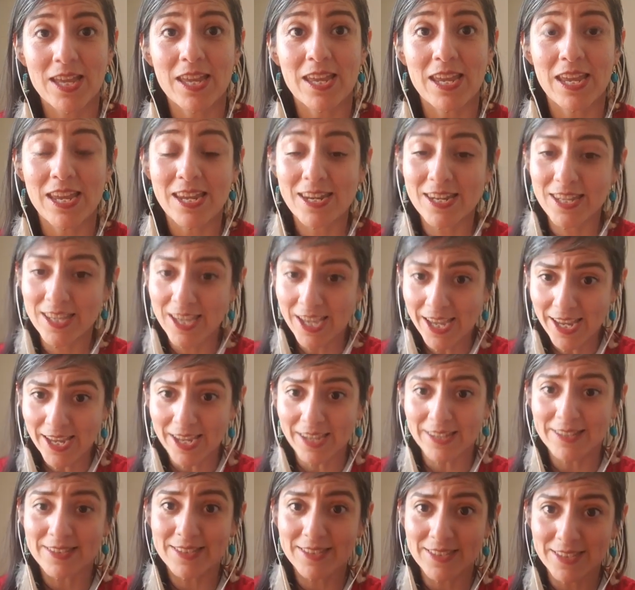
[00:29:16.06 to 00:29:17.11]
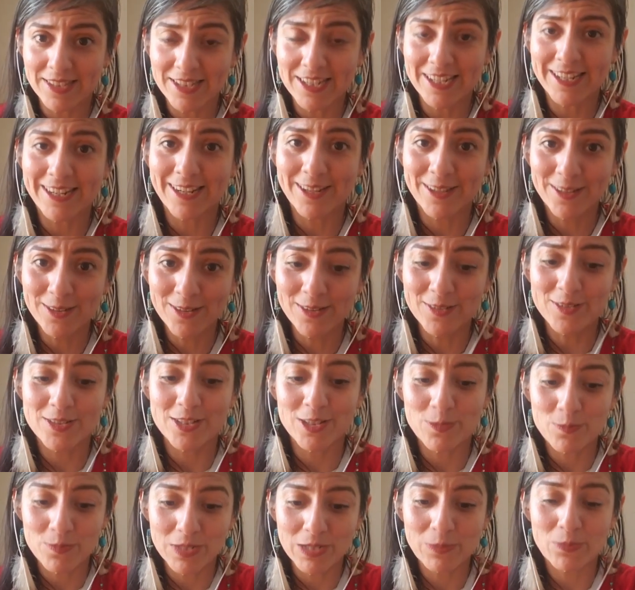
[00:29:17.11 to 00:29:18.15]
And yes, you know,
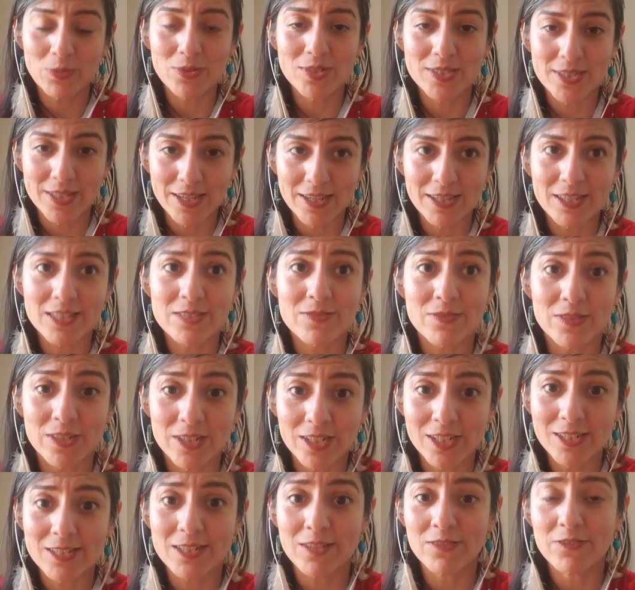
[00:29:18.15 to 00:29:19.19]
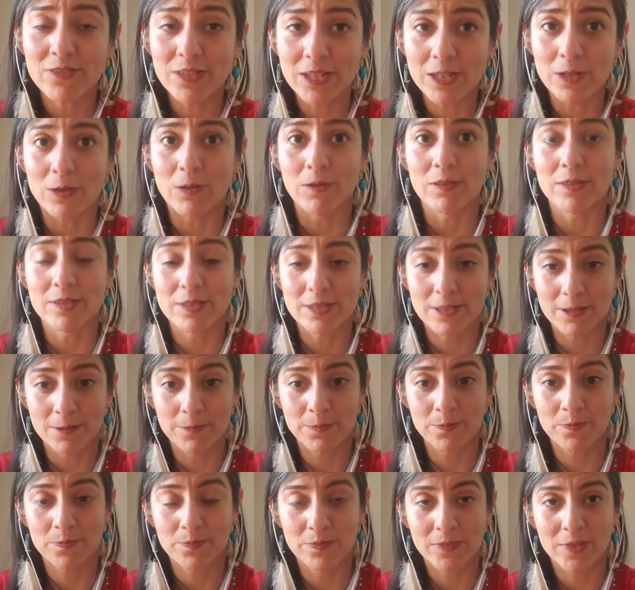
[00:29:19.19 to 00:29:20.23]
some people say it's very difficult.
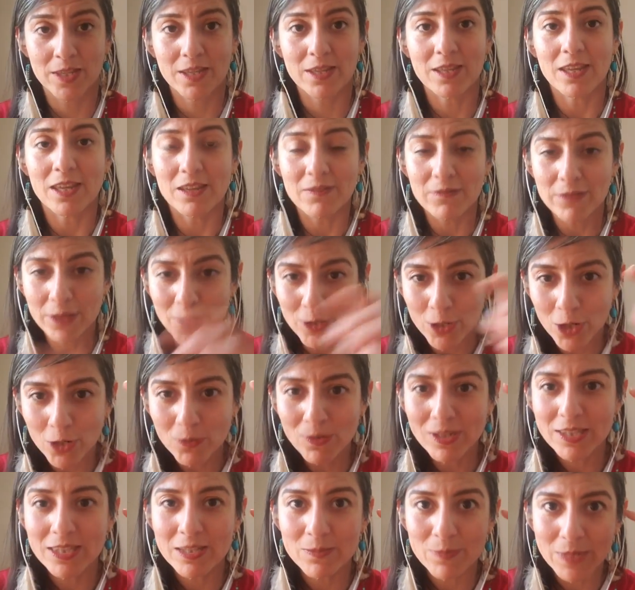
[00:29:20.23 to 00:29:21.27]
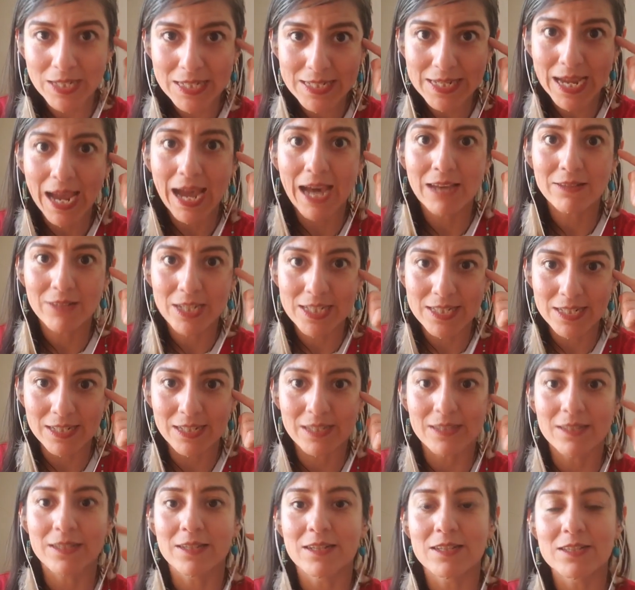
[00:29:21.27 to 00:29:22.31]
If you go with the
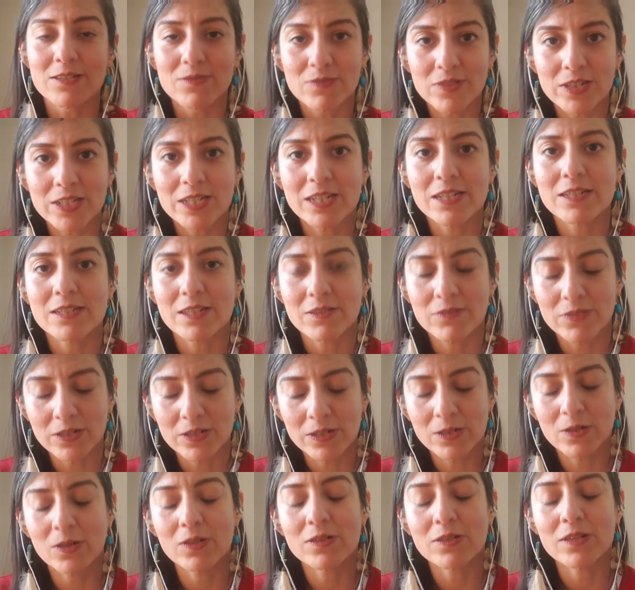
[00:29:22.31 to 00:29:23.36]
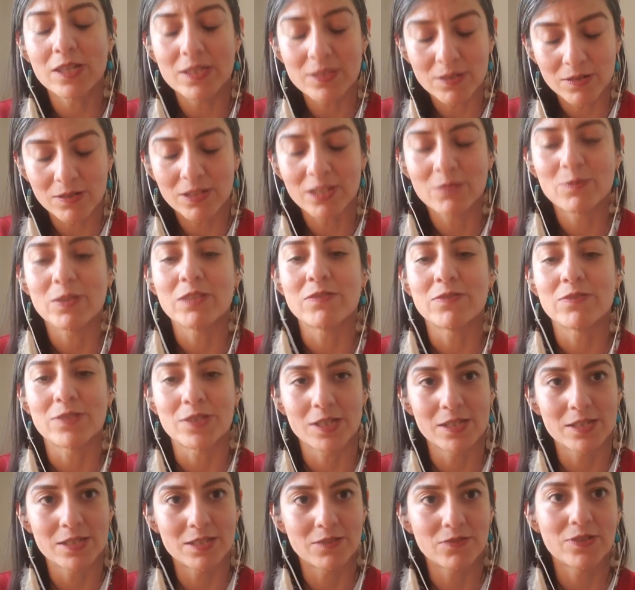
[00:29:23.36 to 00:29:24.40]
mentality that is very difficult, it's going to be
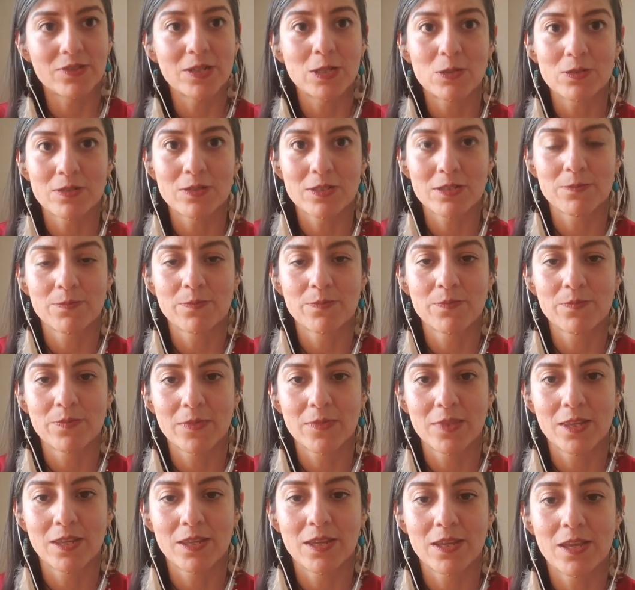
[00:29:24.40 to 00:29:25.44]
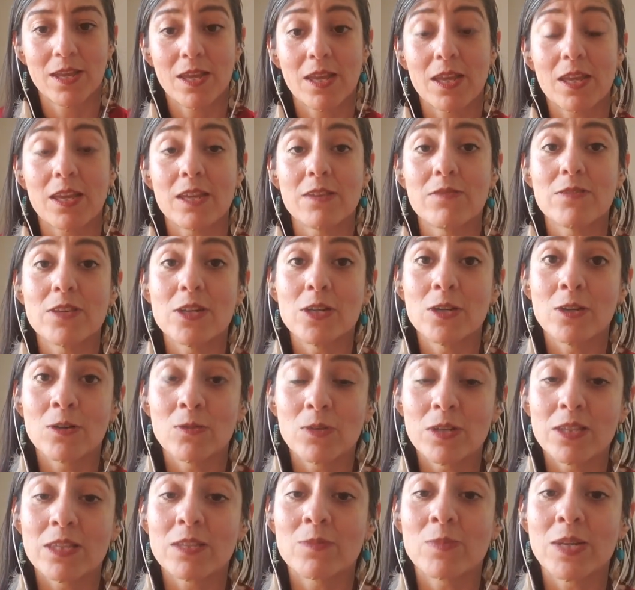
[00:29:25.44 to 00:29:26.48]
very difficult. If you go
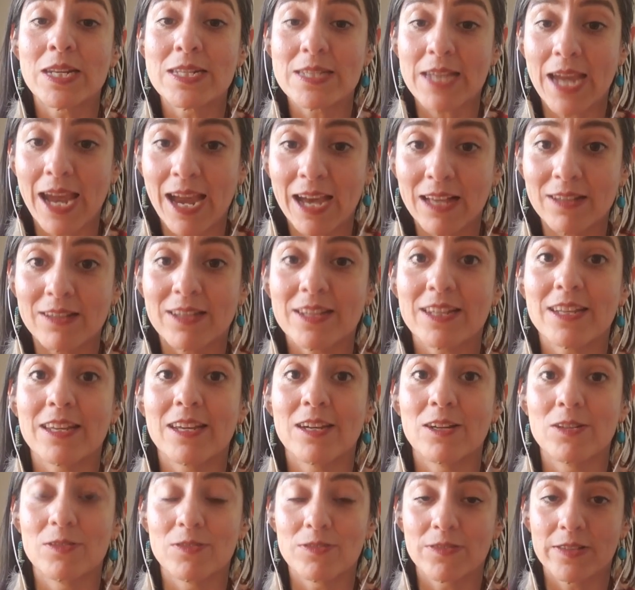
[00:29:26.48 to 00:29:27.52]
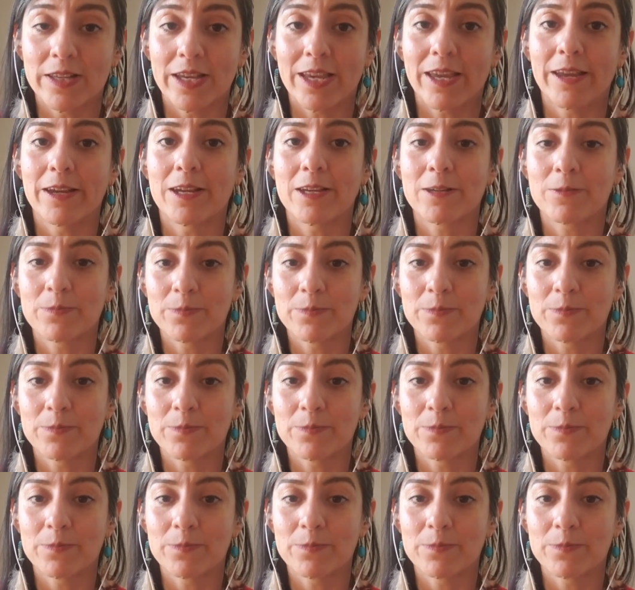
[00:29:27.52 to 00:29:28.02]
with the mentality of like,